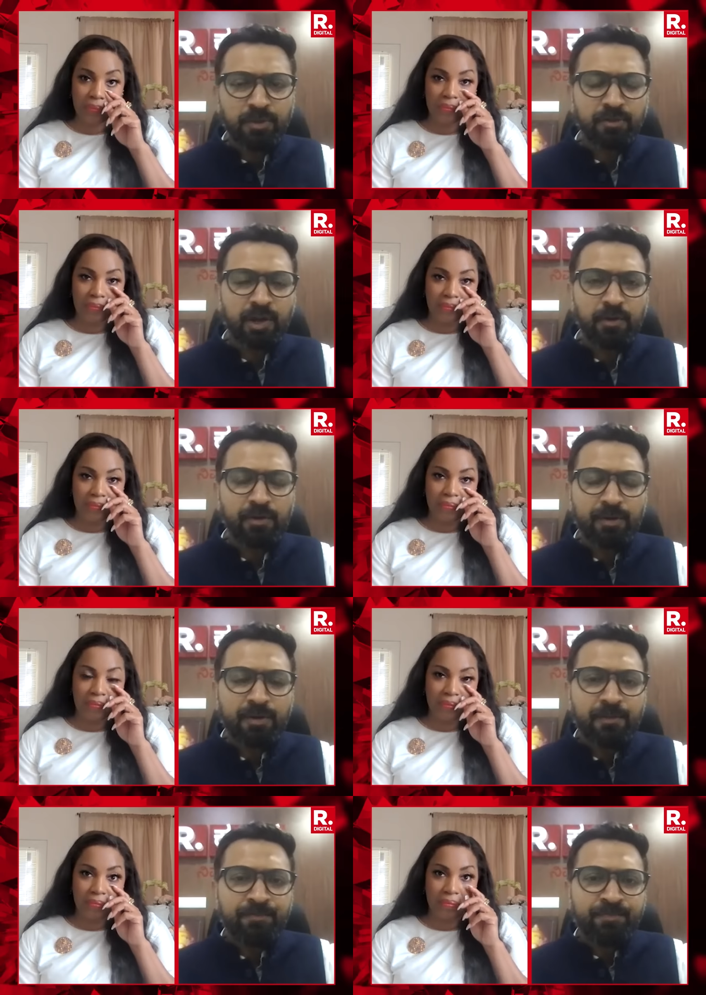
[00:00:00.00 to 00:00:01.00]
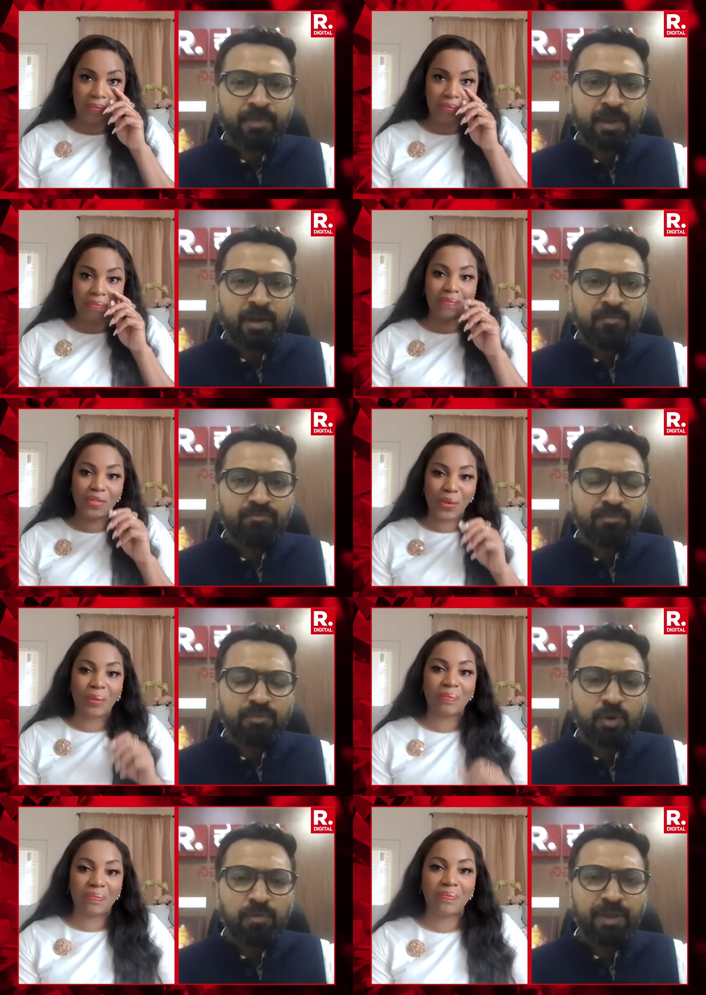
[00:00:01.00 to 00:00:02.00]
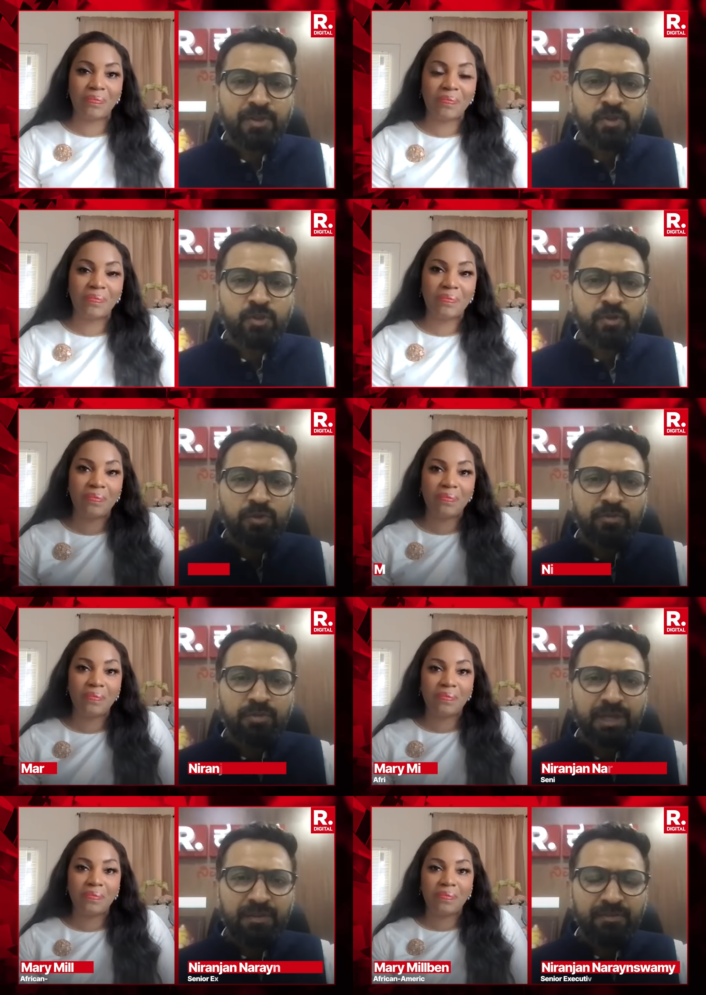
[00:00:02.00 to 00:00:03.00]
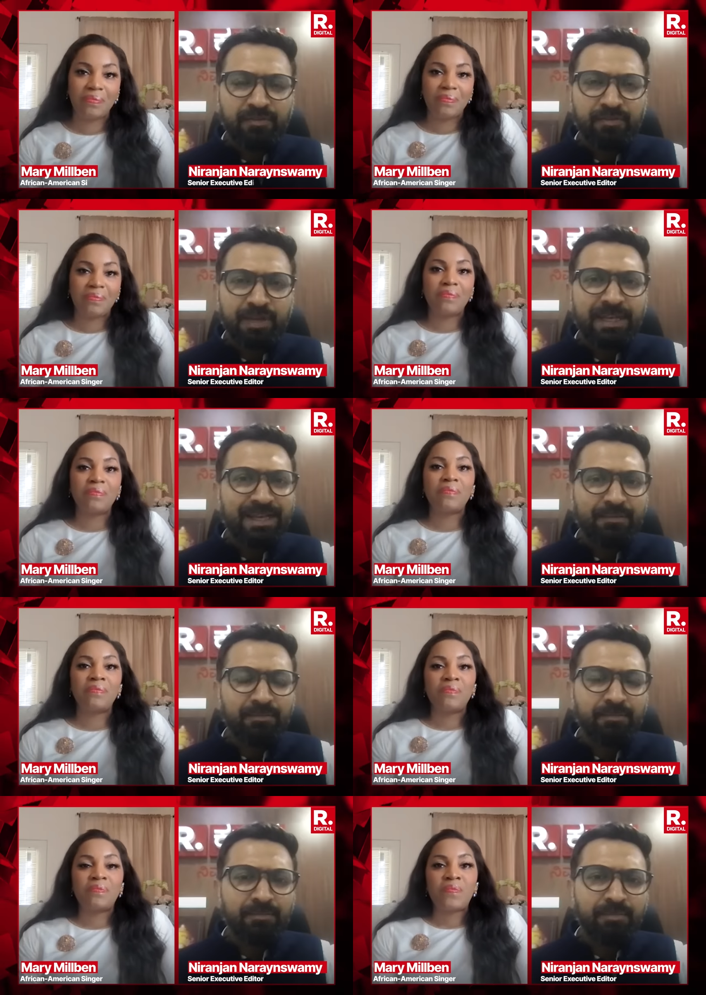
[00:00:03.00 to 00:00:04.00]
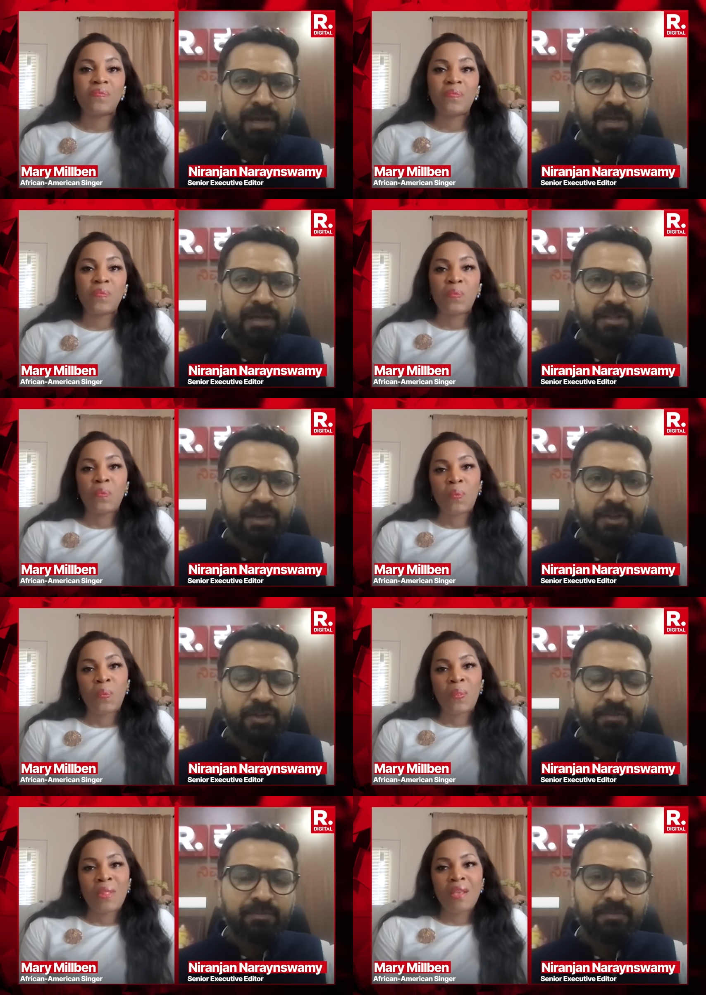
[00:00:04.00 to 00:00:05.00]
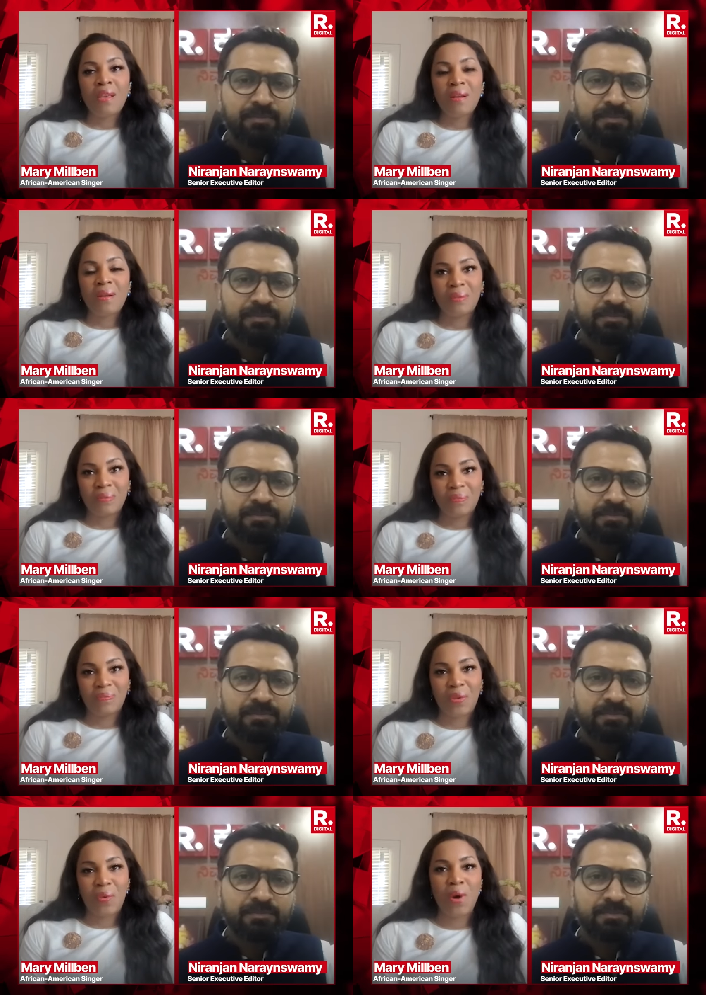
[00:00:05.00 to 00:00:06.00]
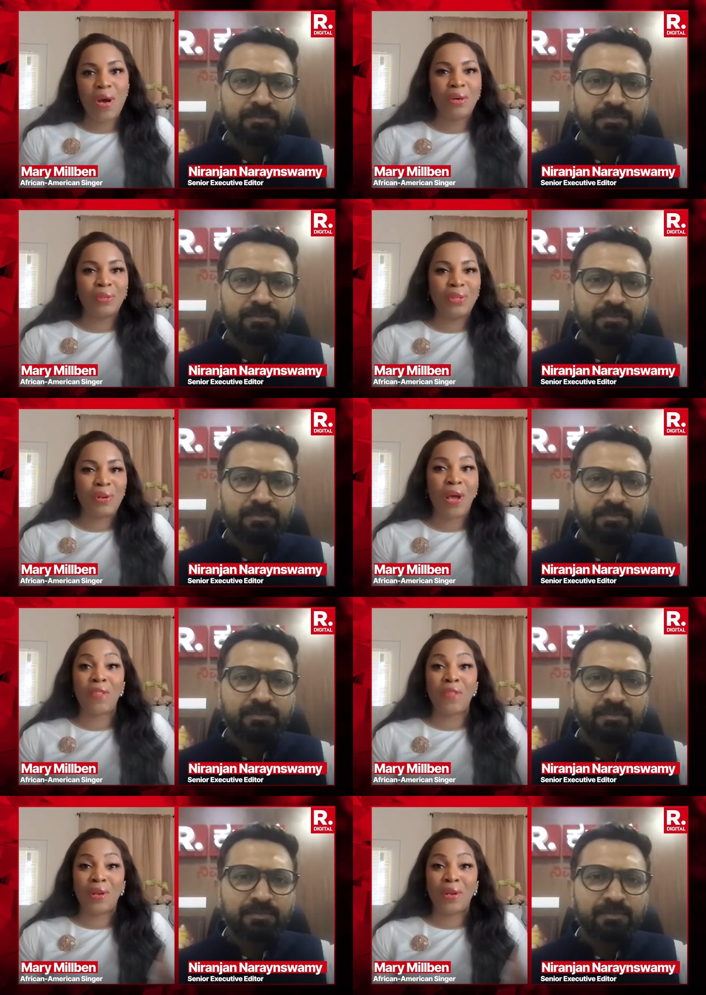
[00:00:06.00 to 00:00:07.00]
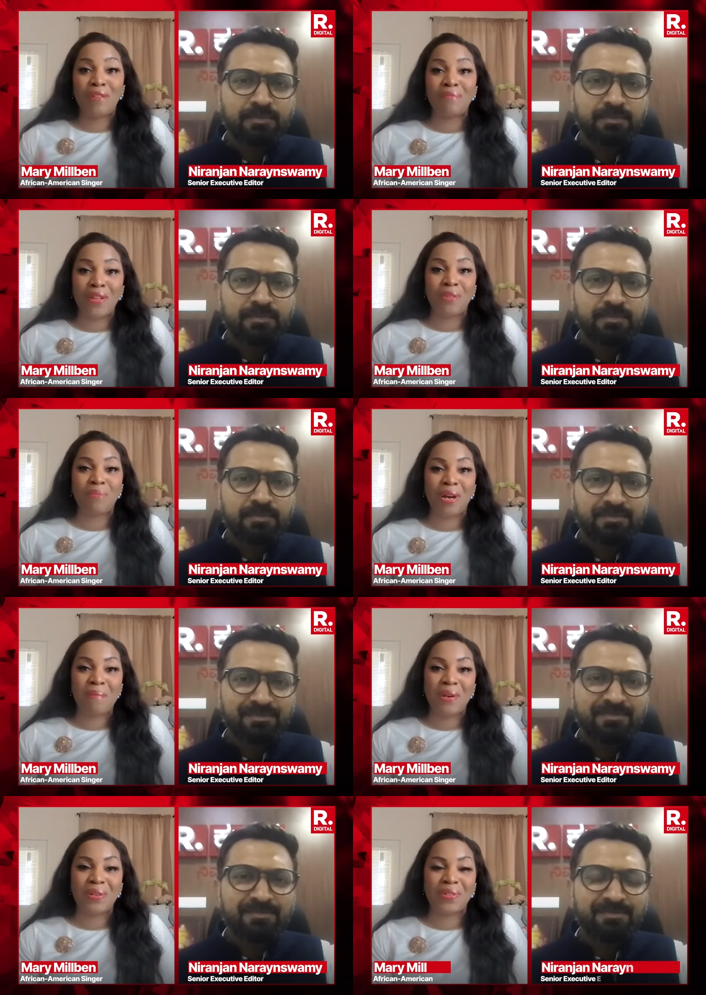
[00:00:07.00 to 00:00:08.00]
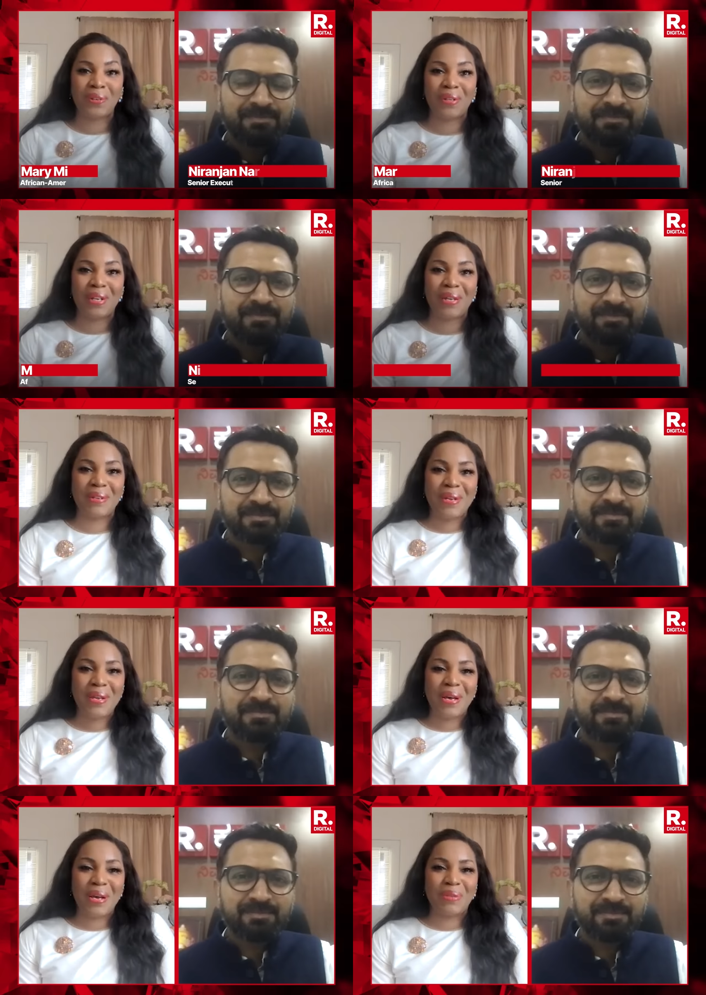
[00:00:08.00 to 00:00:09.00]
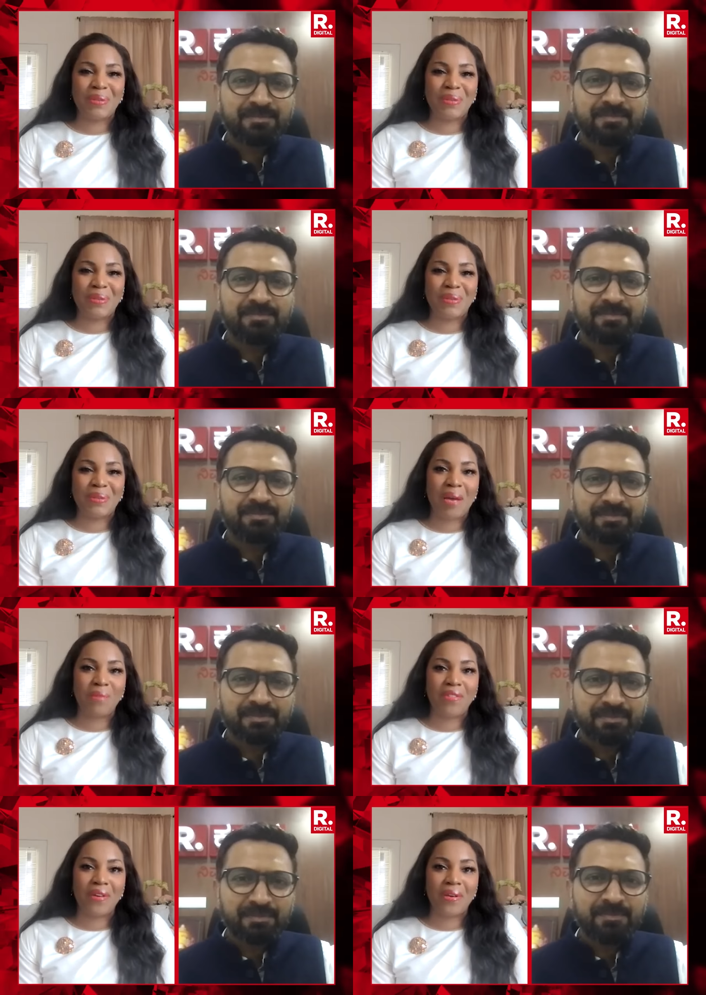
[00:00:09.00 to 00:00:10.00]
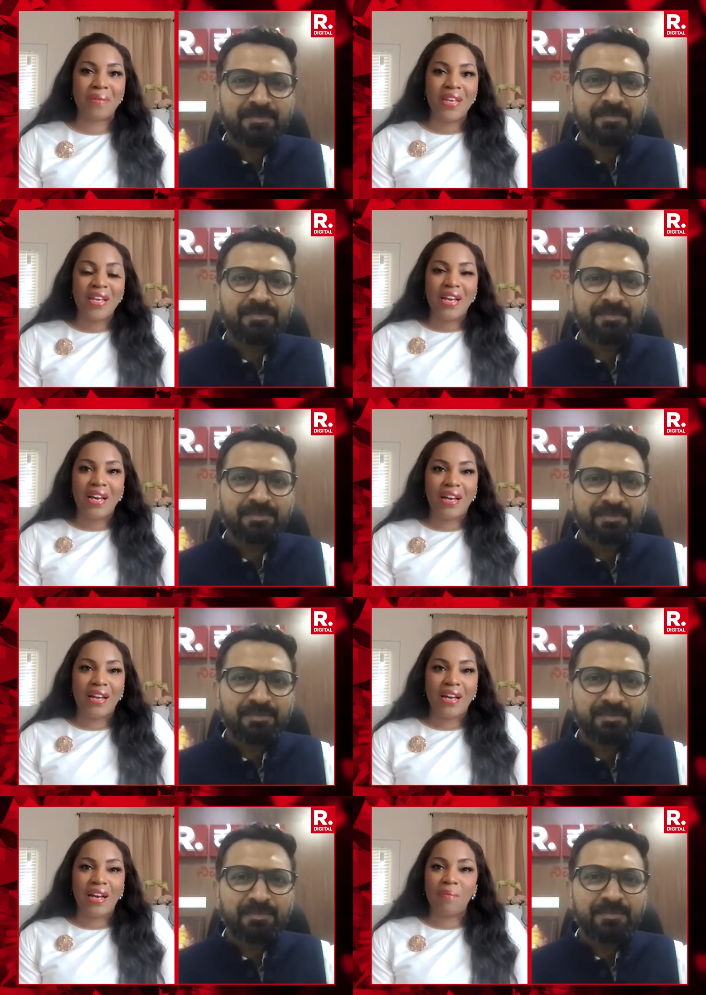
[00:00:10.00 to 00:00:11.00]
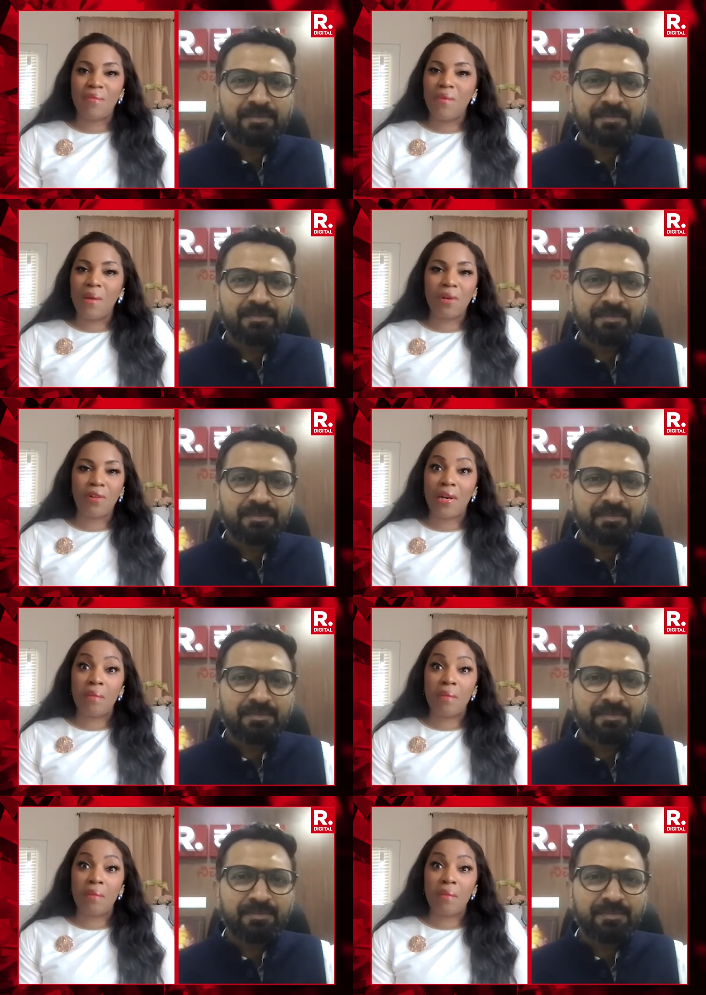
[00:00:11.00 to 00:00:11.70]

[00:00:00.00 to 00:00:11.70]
Speaker 1: mood on the ground uh, mm. what makes you believe in him and his leadership
Speaker 2: well, you know, now that I have met the prime minister and had uh, some brief time with him, uh, I'm, a, I'm a great